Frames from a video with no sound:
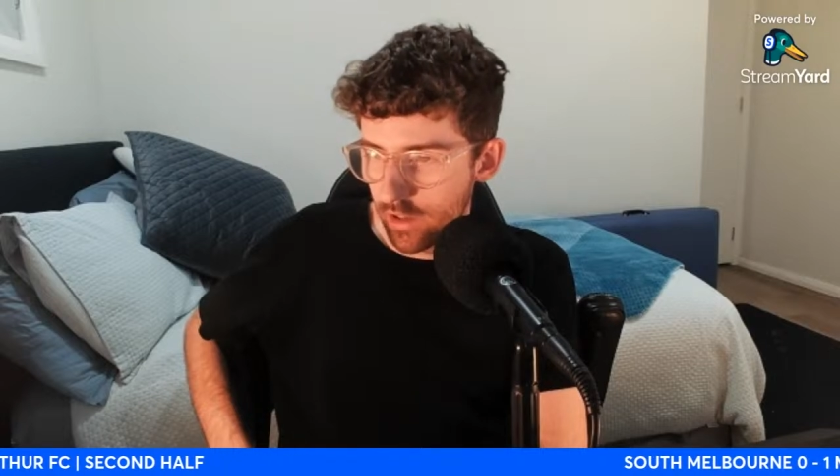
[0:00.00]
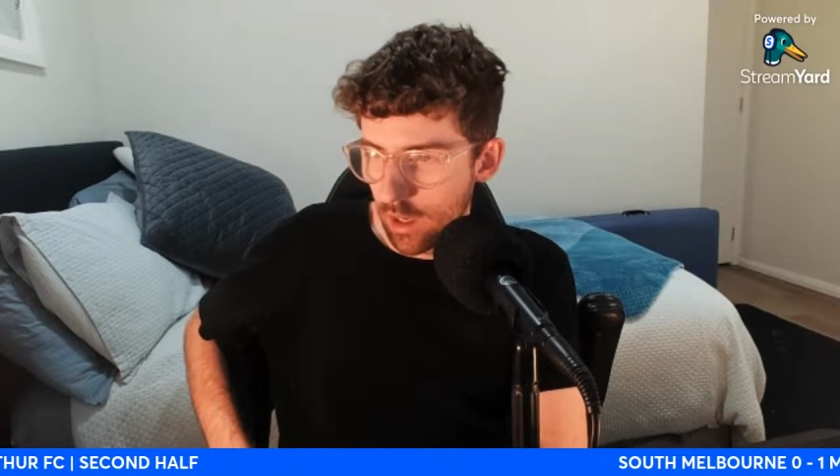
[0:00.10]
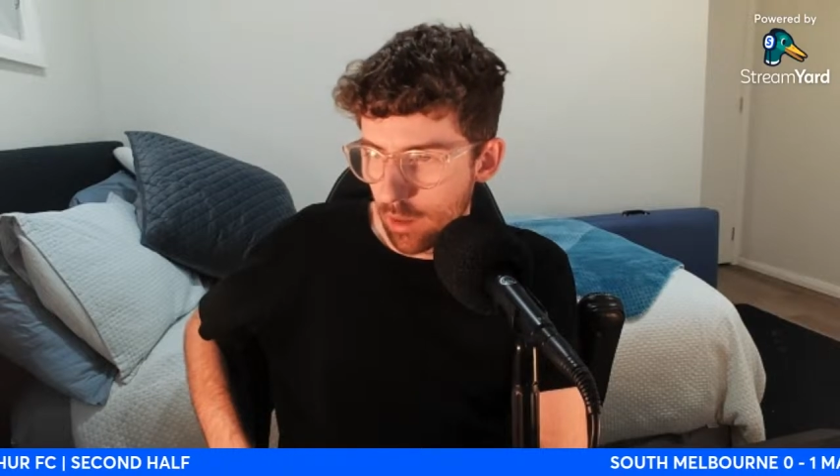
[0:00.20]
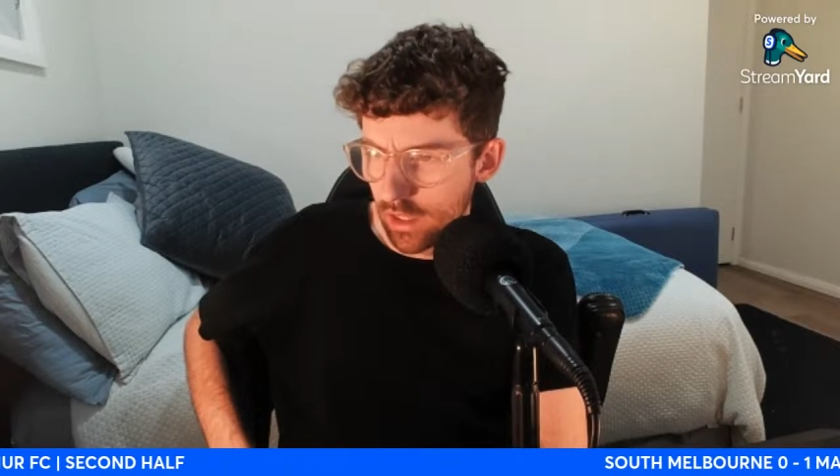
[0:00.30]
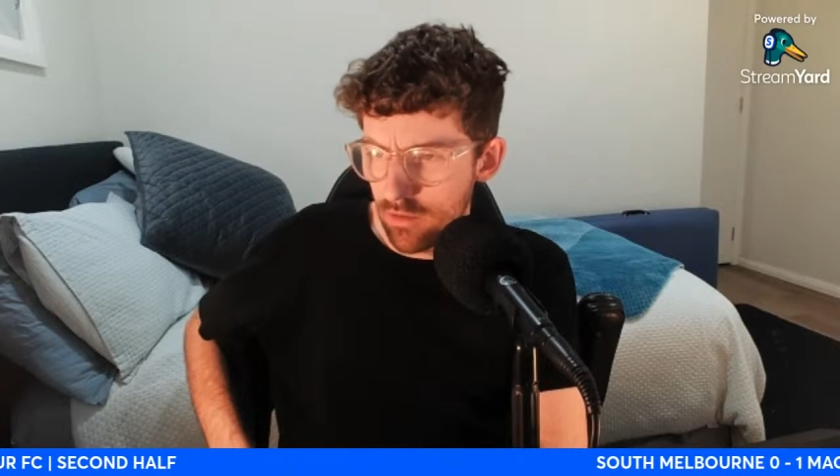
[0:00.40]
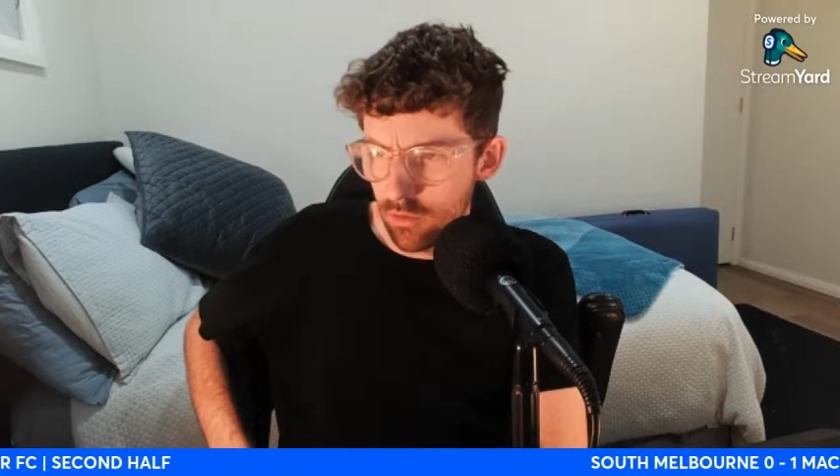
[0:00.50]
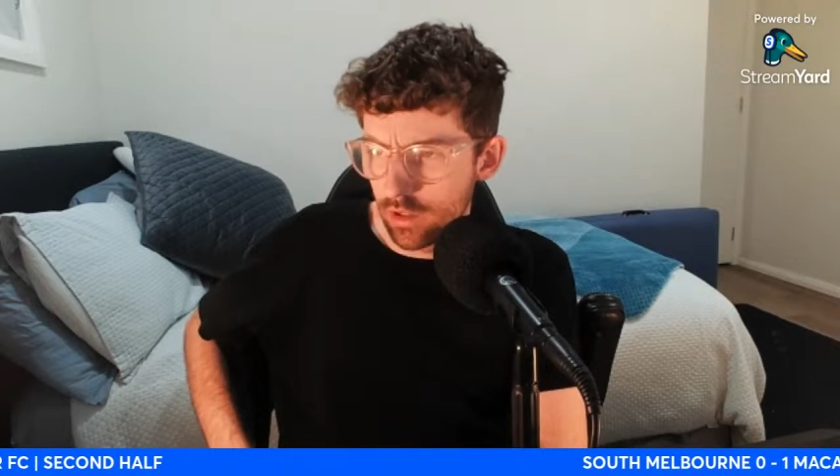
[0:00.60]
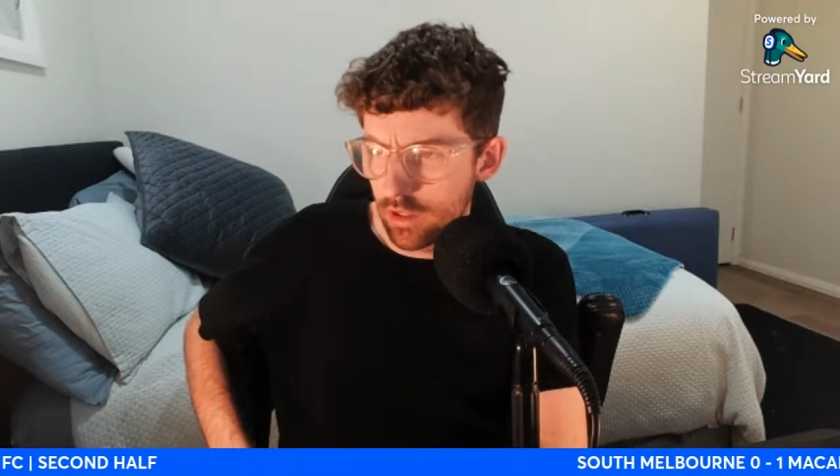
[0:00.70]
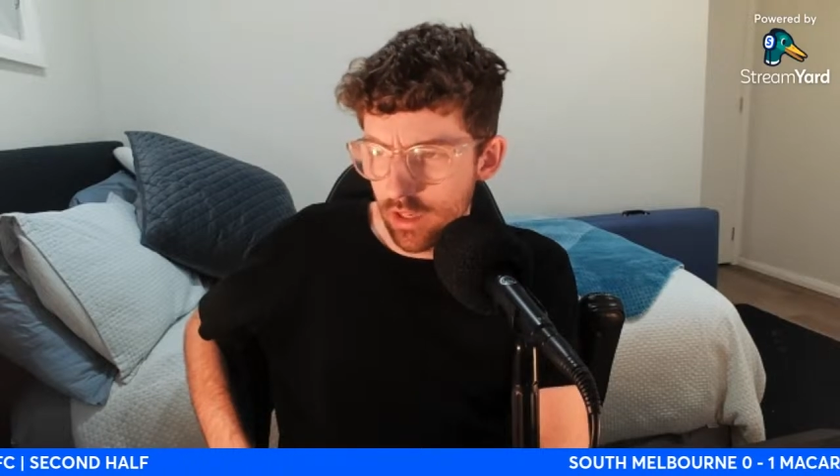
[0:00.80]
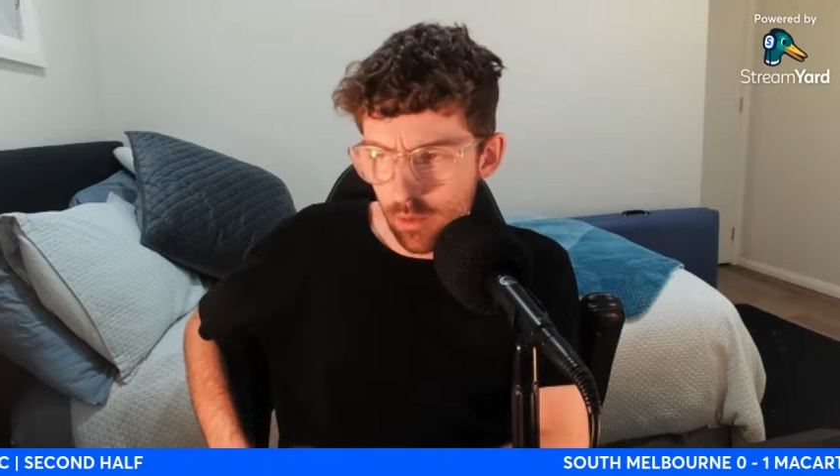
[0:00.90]
I believe
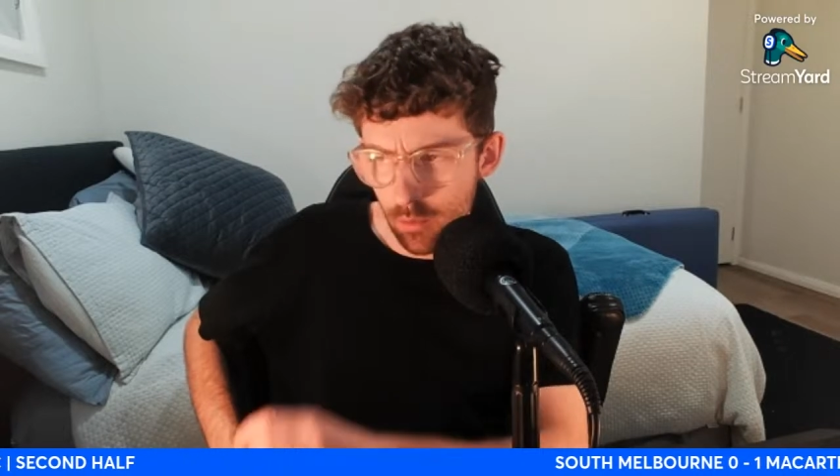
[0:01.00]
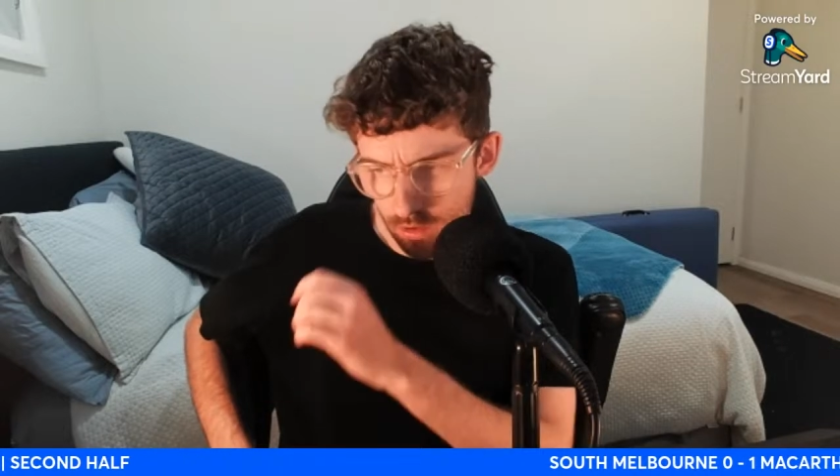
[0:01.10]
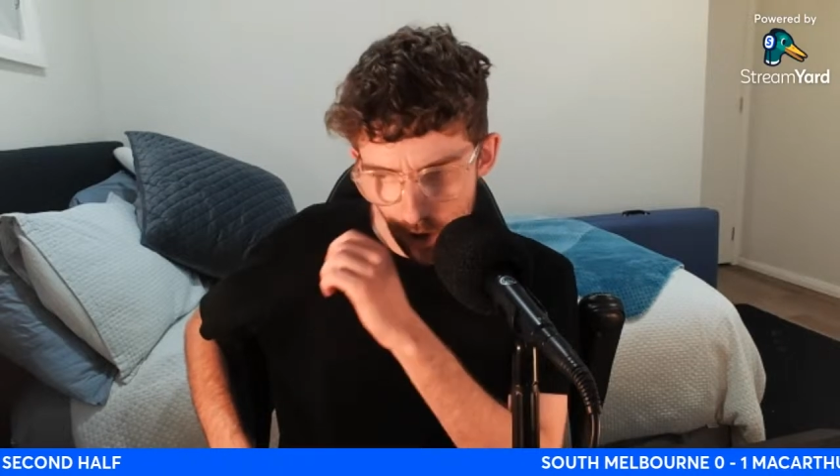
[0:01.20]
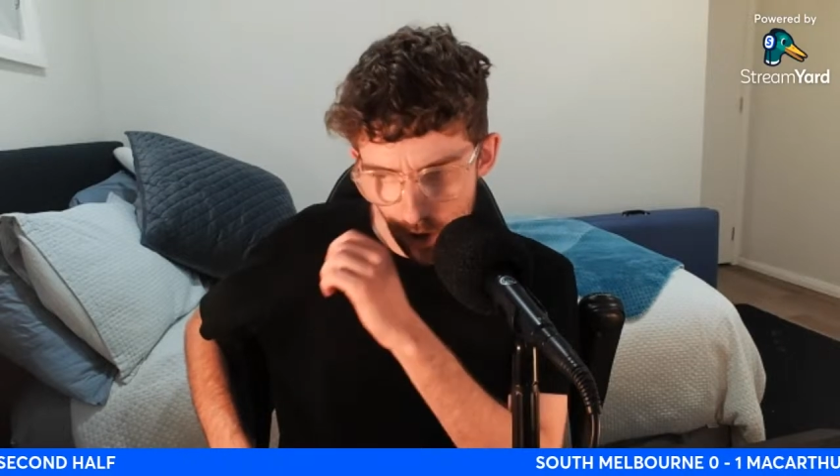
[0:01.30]
he went to Mohun